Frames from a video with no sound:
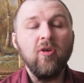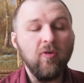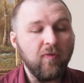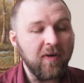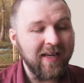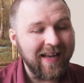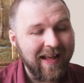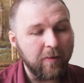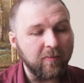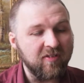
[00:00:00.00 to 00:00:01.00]
You have
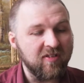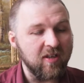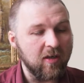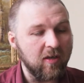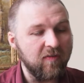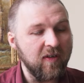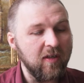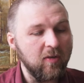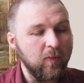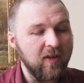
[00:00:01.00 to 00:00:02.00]
renounced the
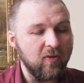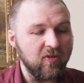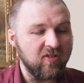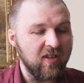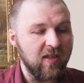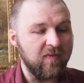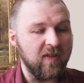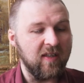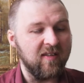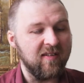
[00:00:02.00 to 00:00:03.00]
covenant with your
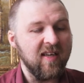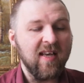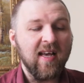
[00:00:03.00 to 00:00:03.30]
servants,